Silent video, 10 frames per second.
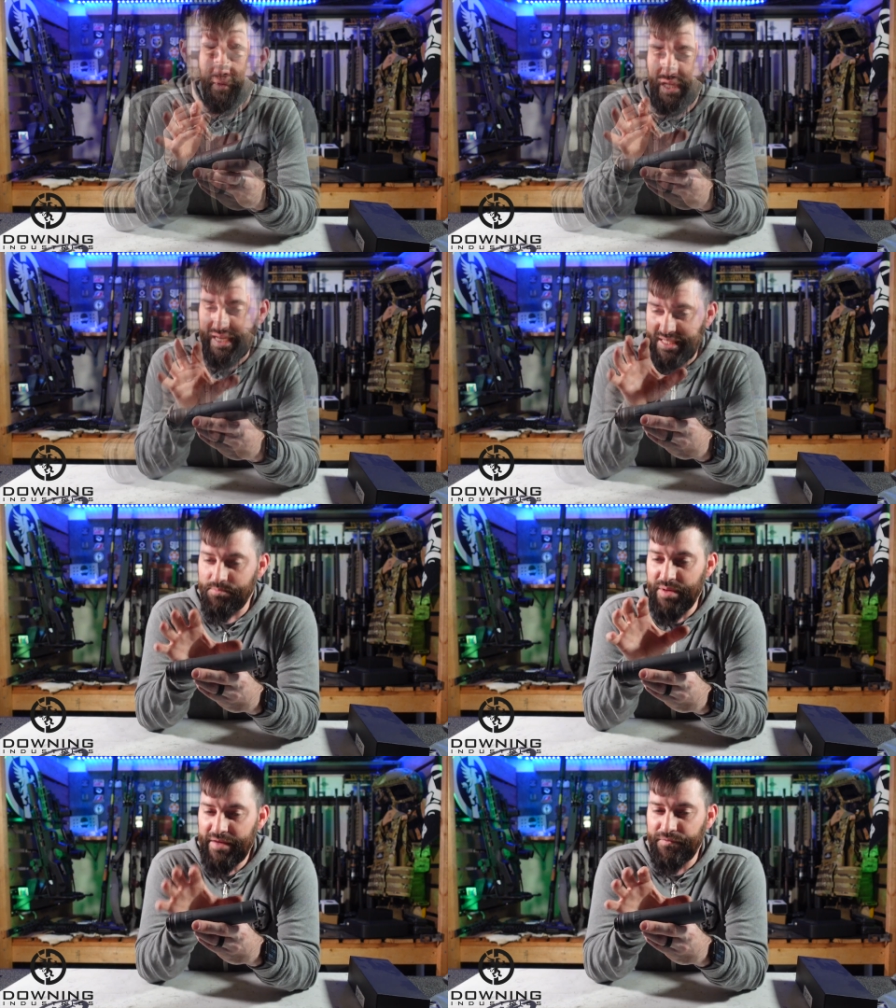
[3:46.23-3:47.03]
it is
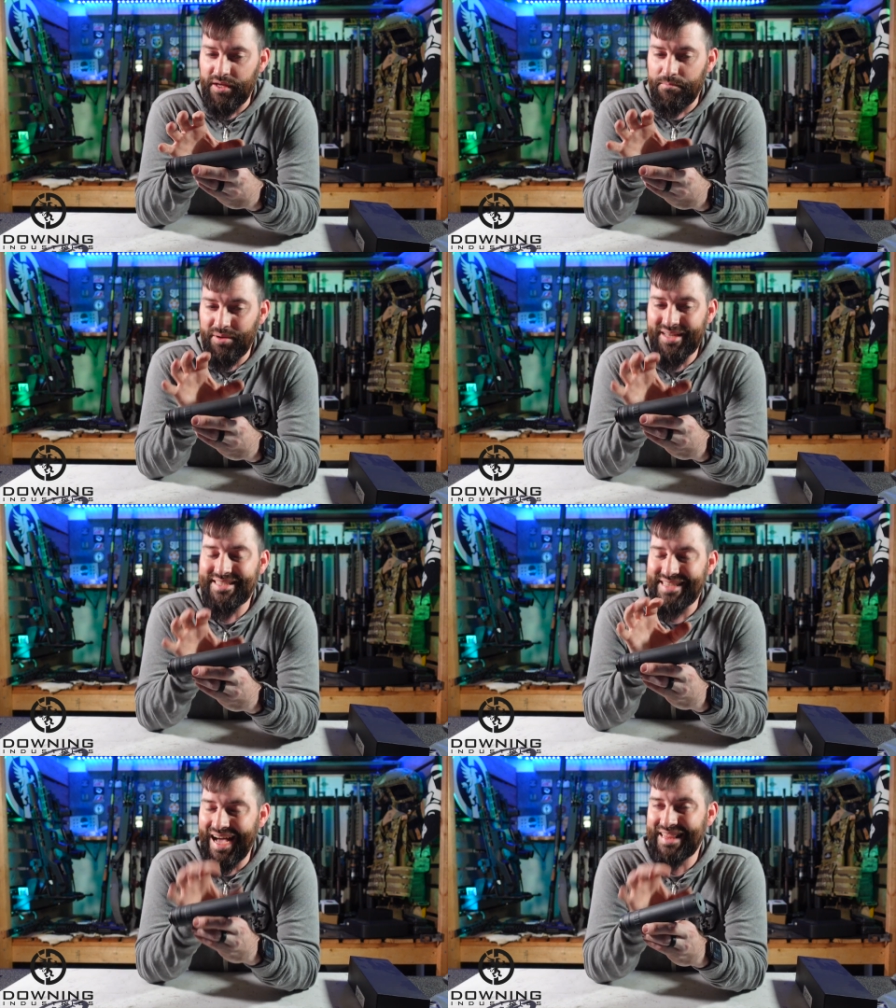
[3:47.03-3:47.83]
beefy, but
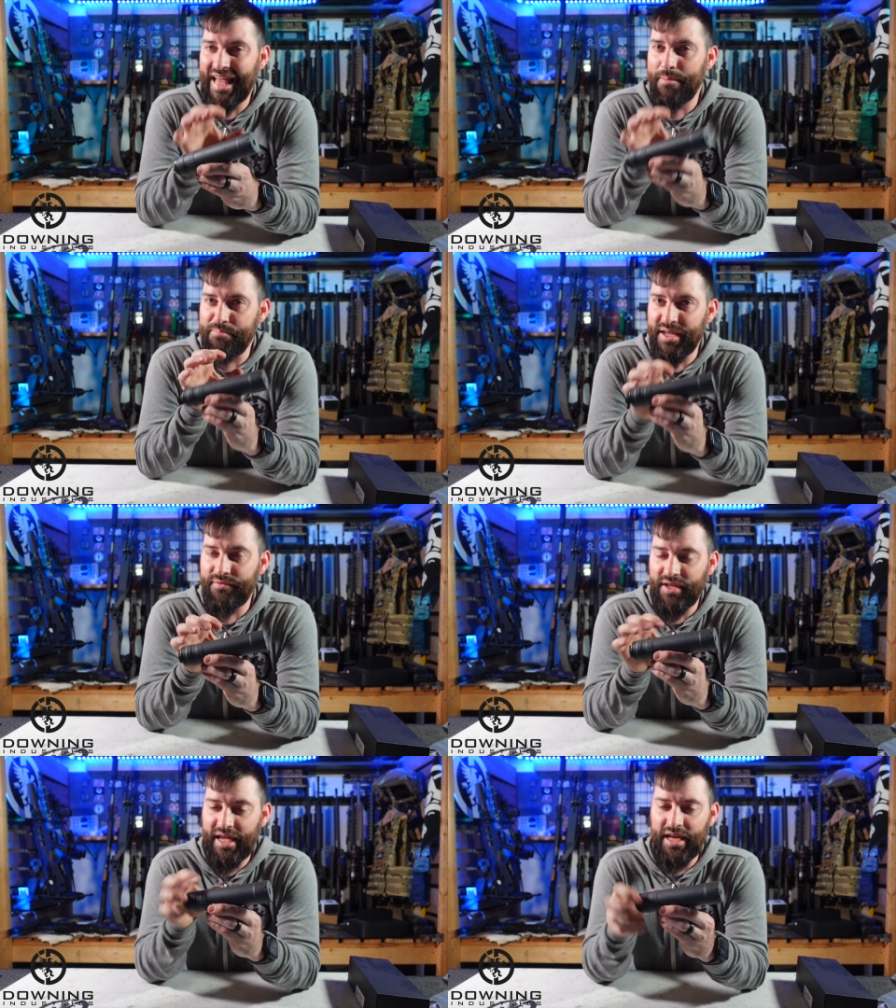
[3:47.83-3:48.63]
it's not that big
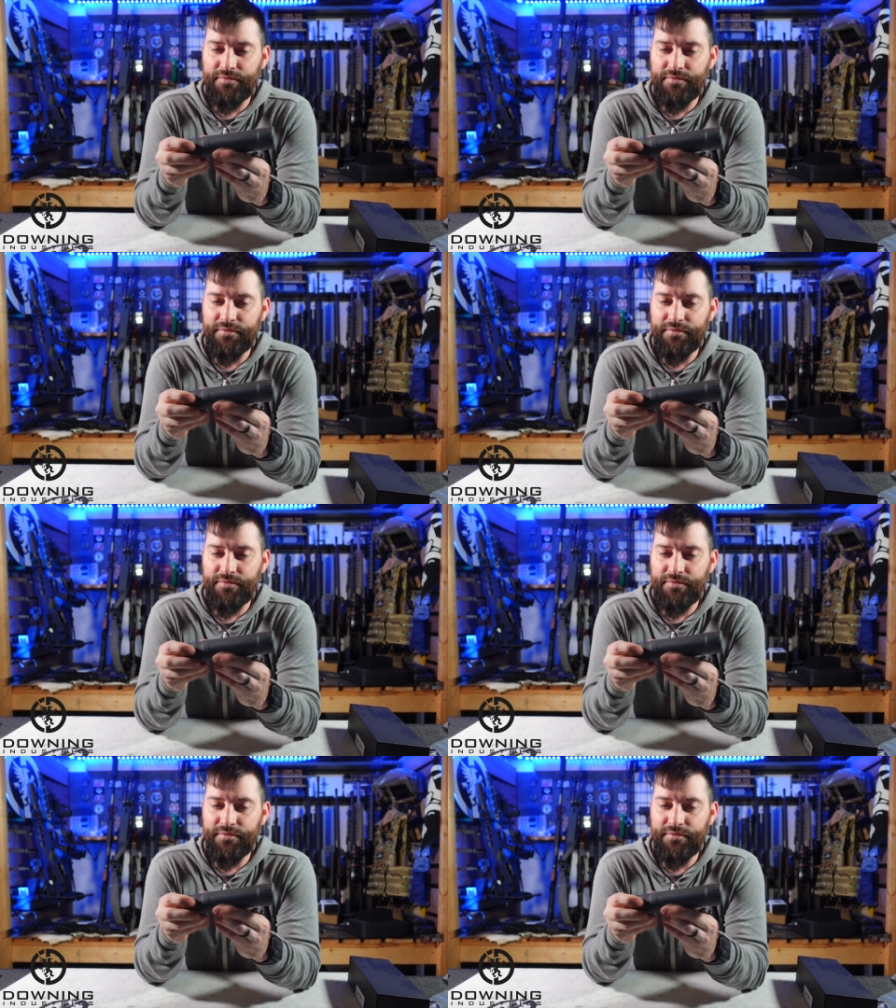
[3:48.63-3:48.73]
of a can.